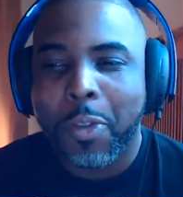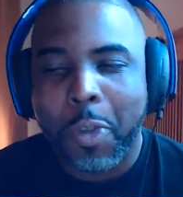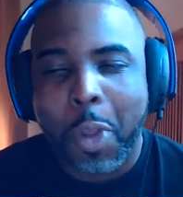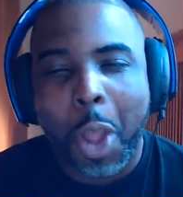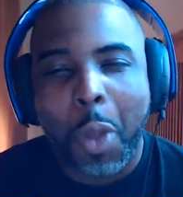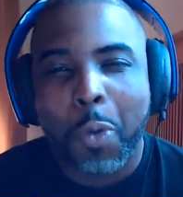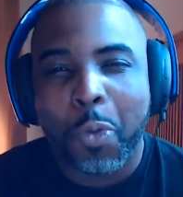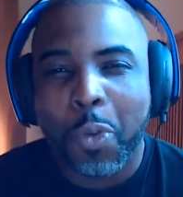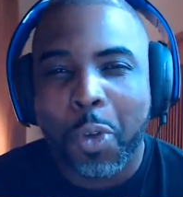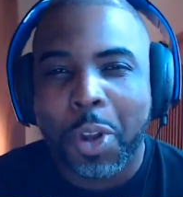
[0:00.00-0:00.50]

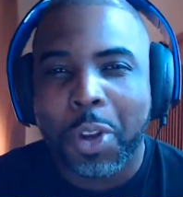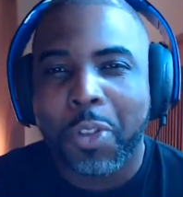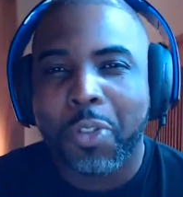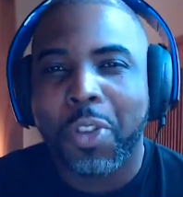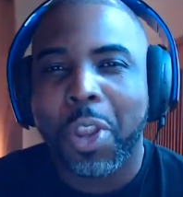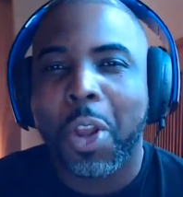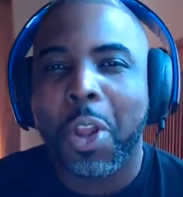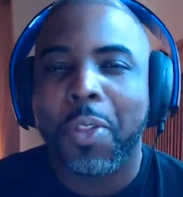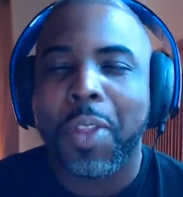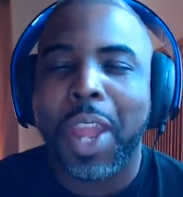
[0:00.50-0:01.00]
that's all I was
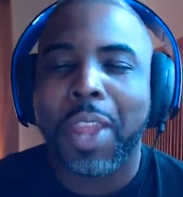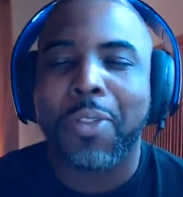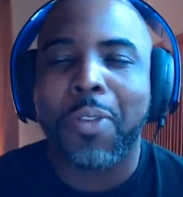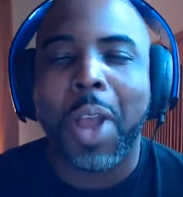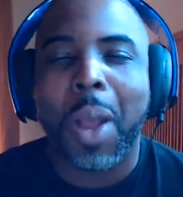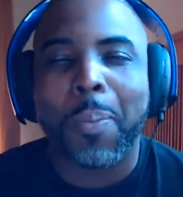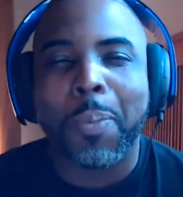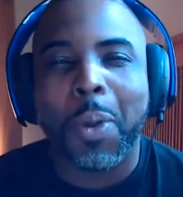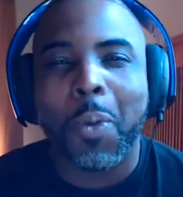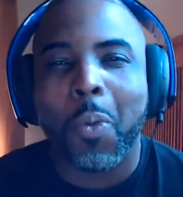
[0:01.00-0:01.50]
going to say on
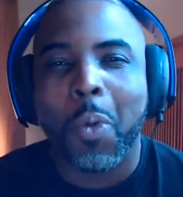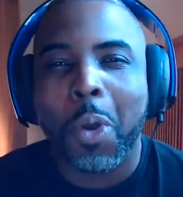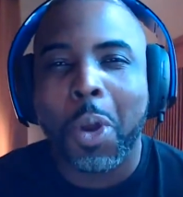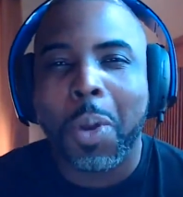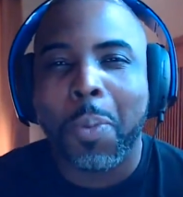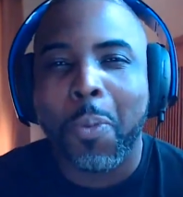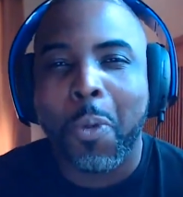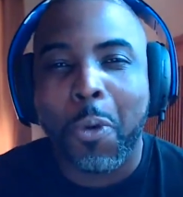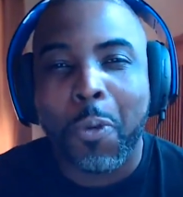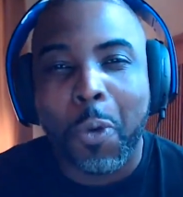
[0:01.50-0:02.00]
that
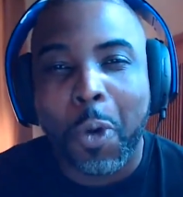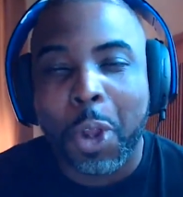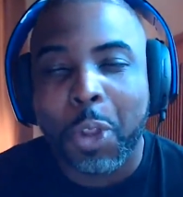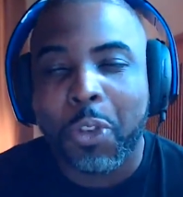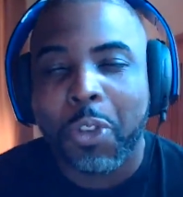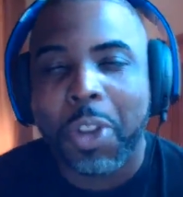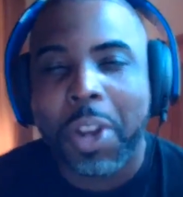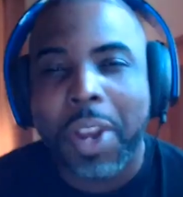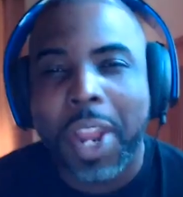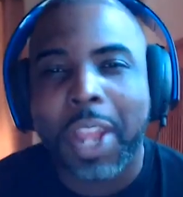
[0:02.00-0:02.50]
topic. We're going to move
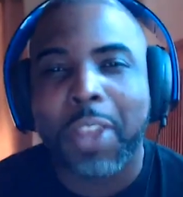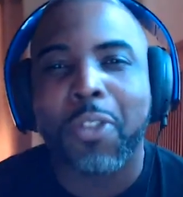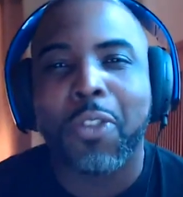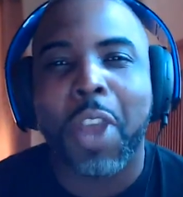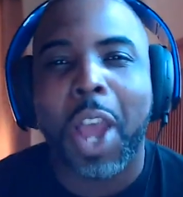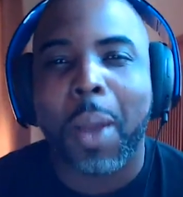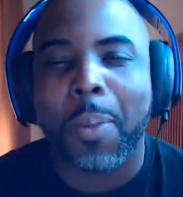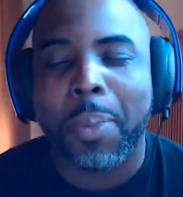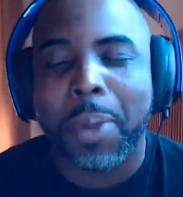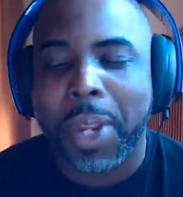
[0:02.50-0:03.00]
on to the
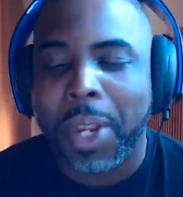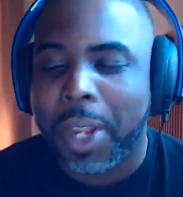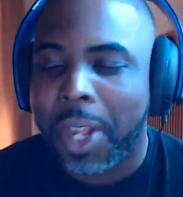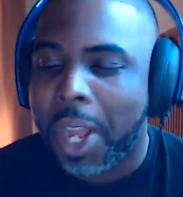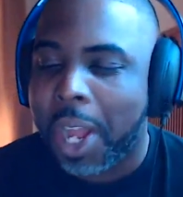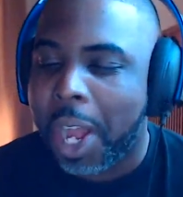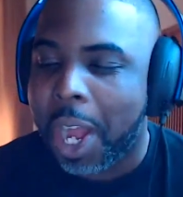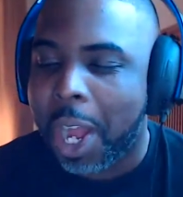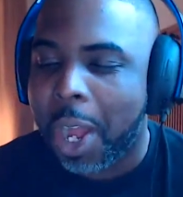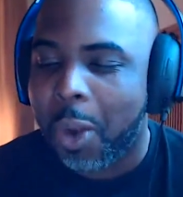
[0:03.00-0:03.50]
next
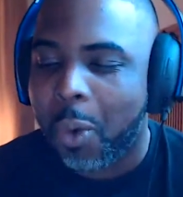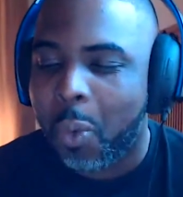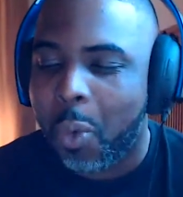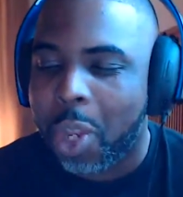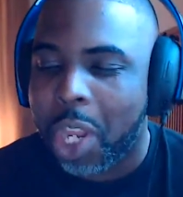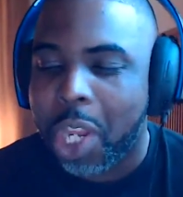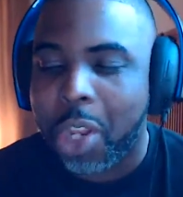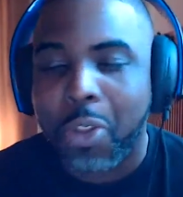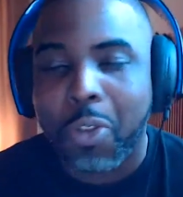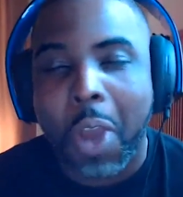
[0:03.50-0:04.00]
topic.
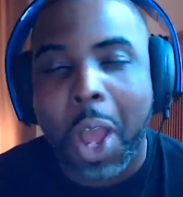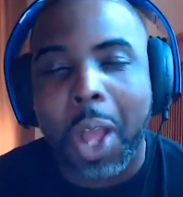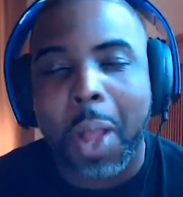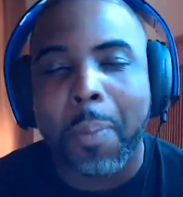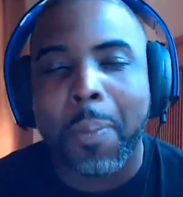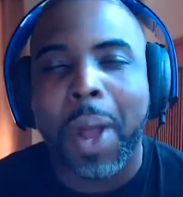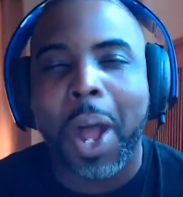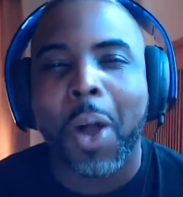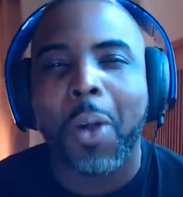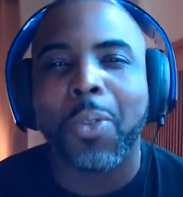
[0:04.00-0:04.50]
We need to
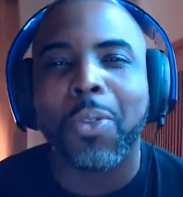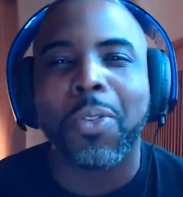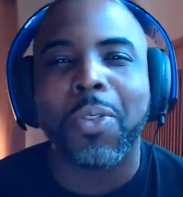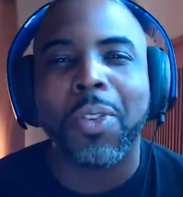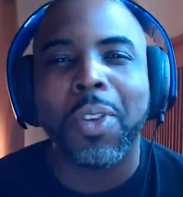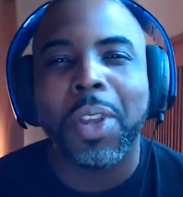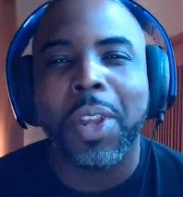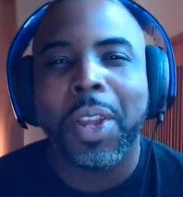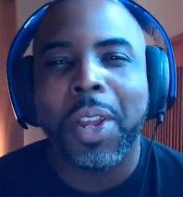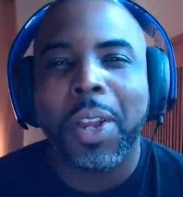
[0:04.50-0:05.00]
talk
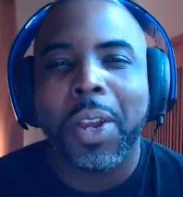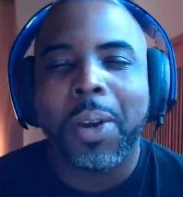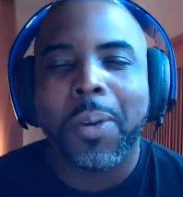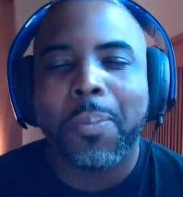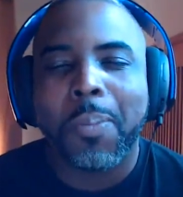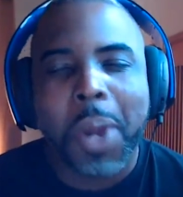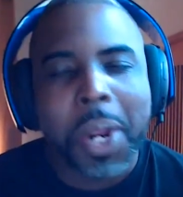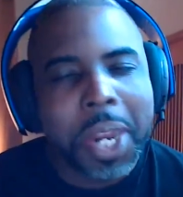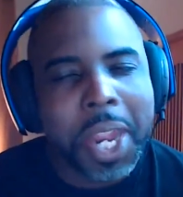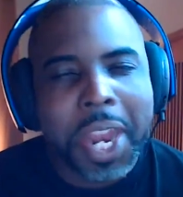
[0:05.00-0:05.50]
about
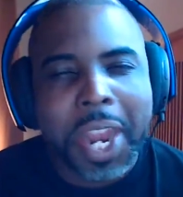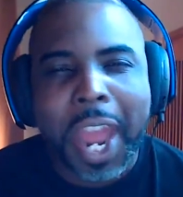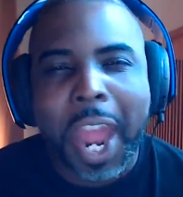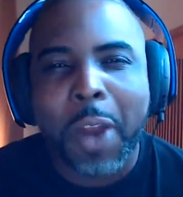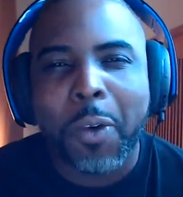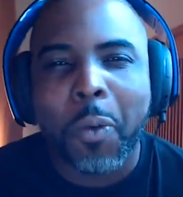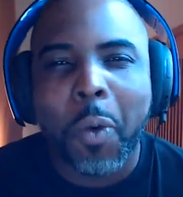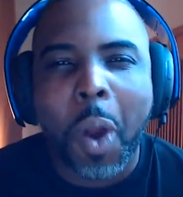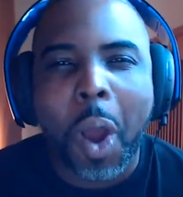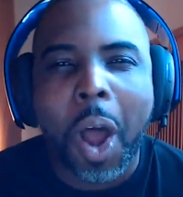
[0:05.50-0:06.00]

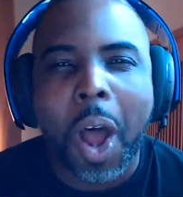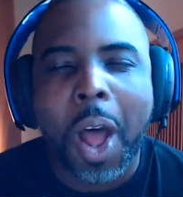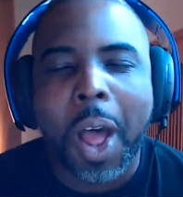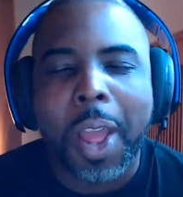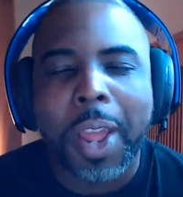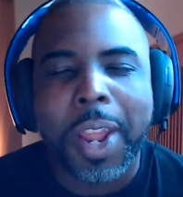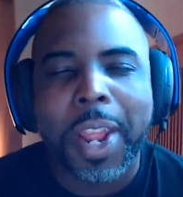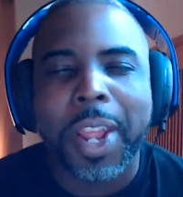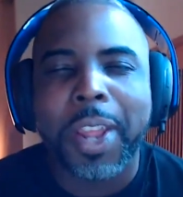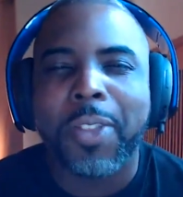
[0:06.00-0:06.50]
Monday Night
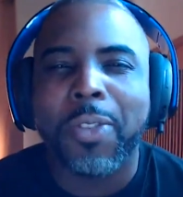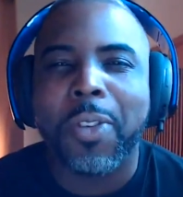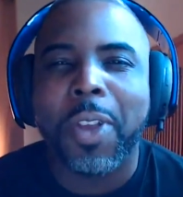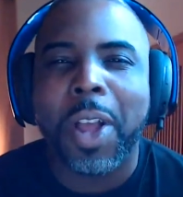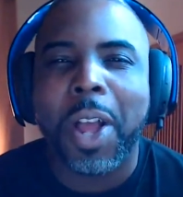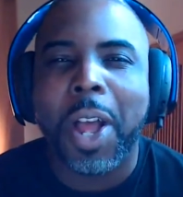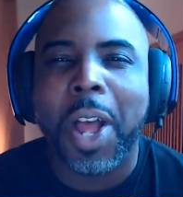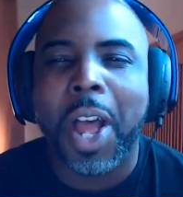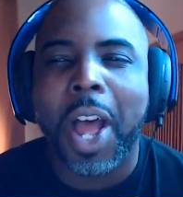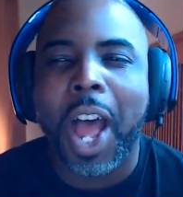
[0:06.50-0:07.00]
Raw,
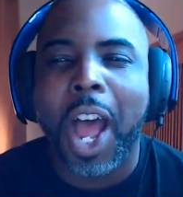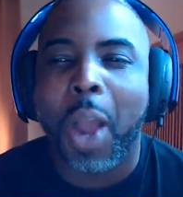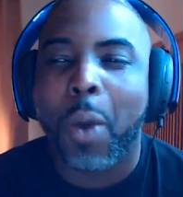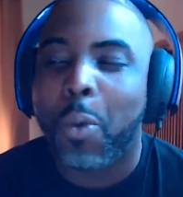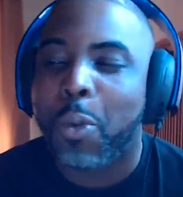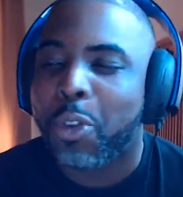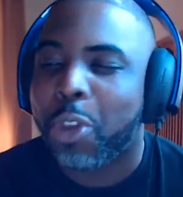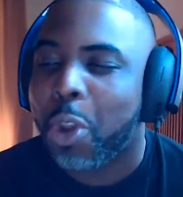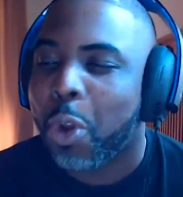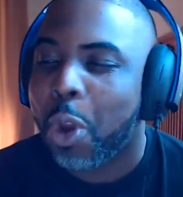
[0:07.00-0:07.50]
and
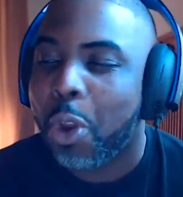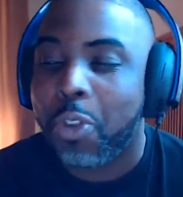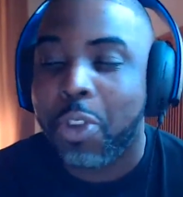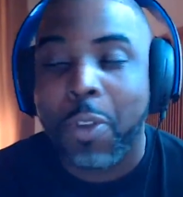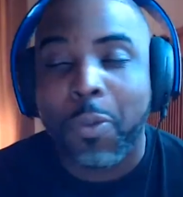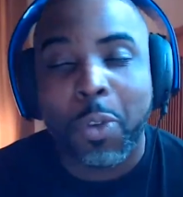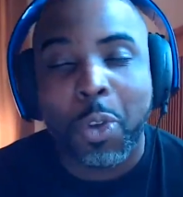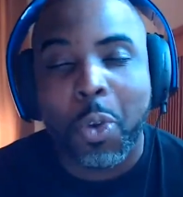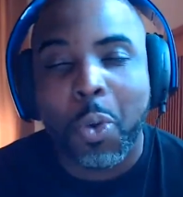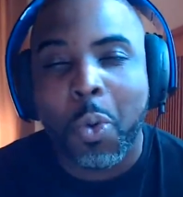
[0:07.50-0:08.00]
I was
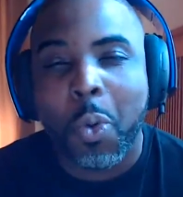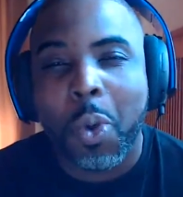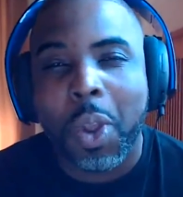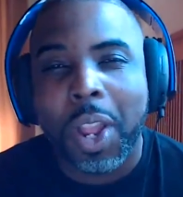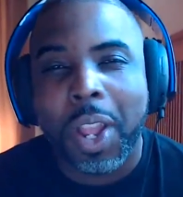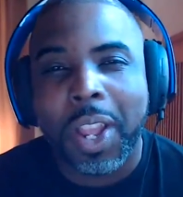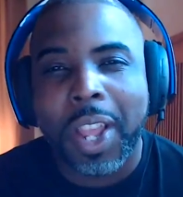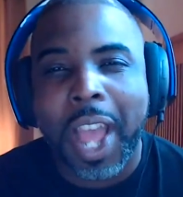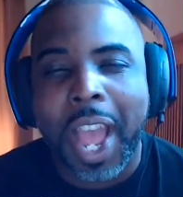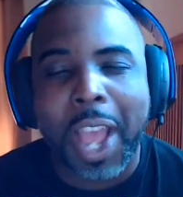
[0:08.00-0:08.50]
curious if
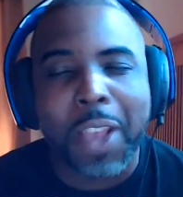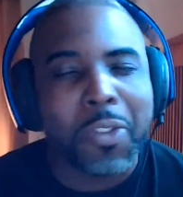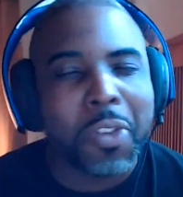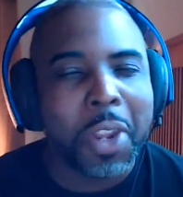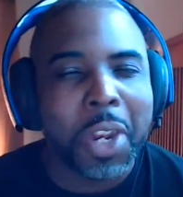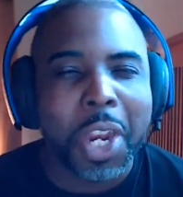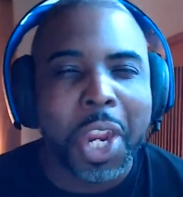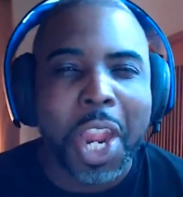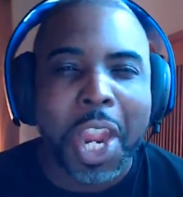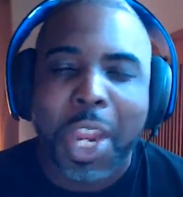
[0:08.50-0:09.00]
you
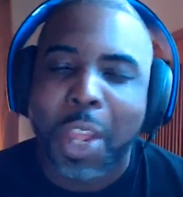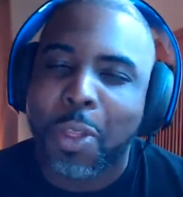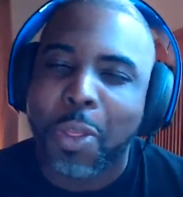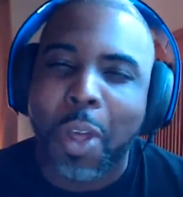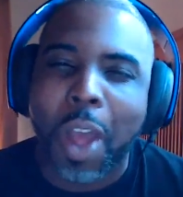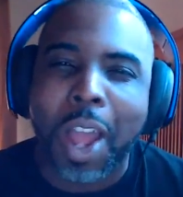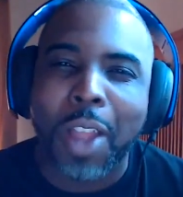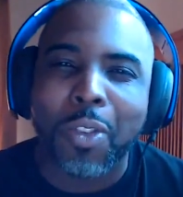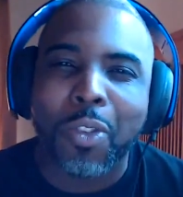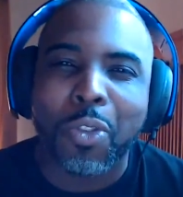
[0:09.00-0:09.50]
guys had any
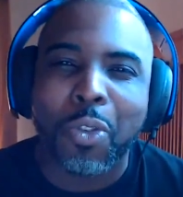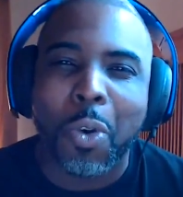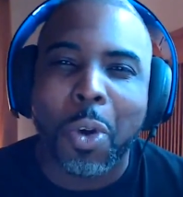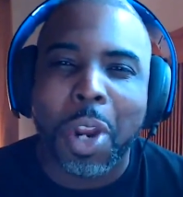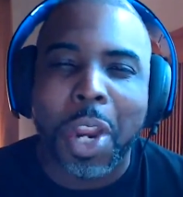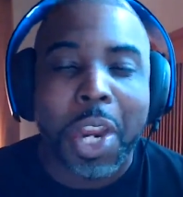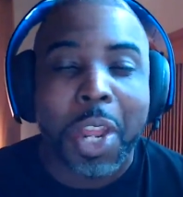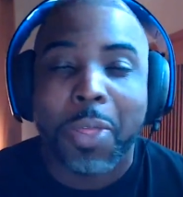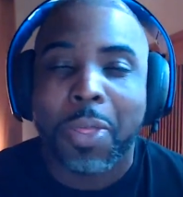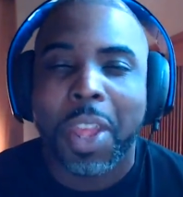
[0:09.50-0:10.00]
thoughts
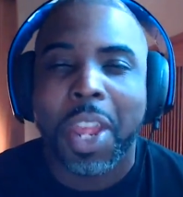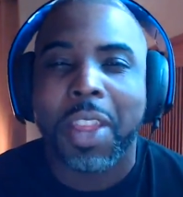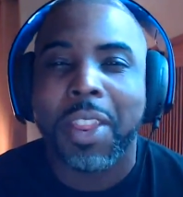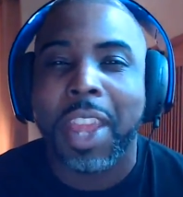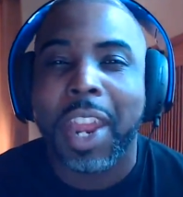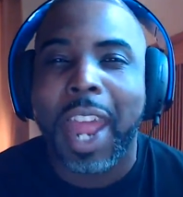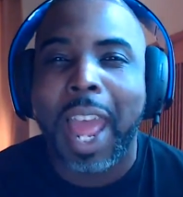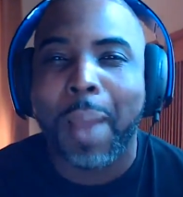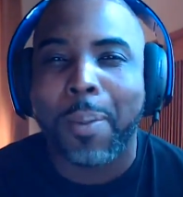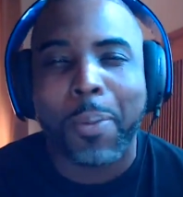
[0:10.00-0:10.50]
on
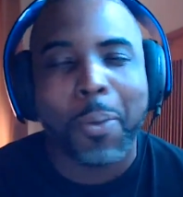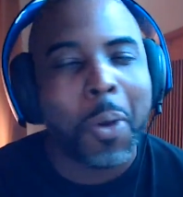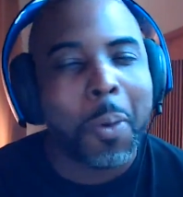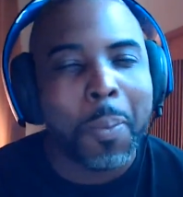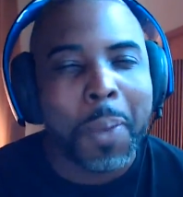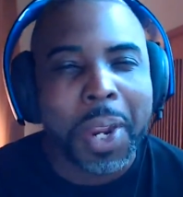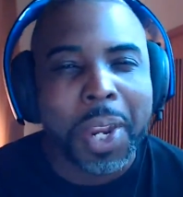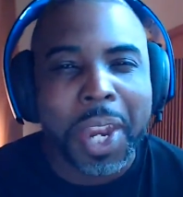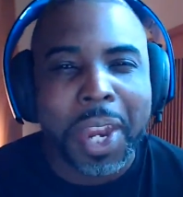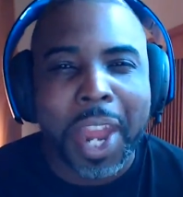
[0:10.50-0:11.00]
anything that happened
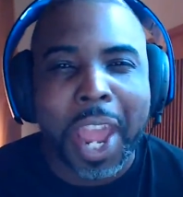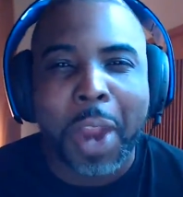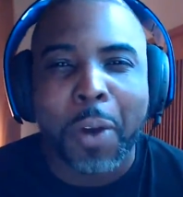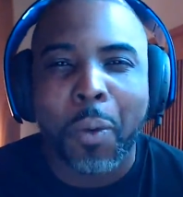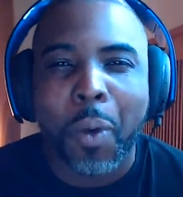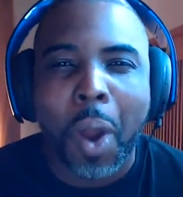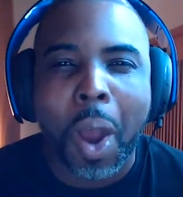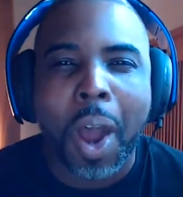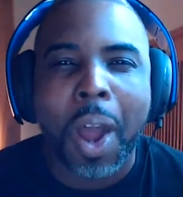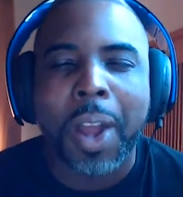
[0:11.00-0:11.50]
on Monday
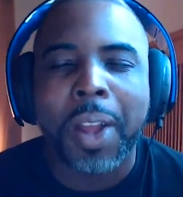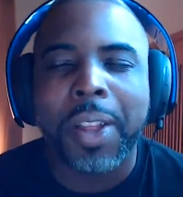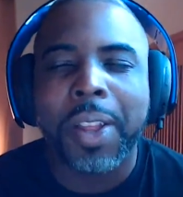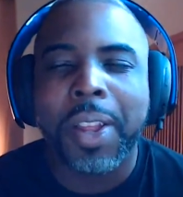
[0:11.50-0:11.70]
Night Raw,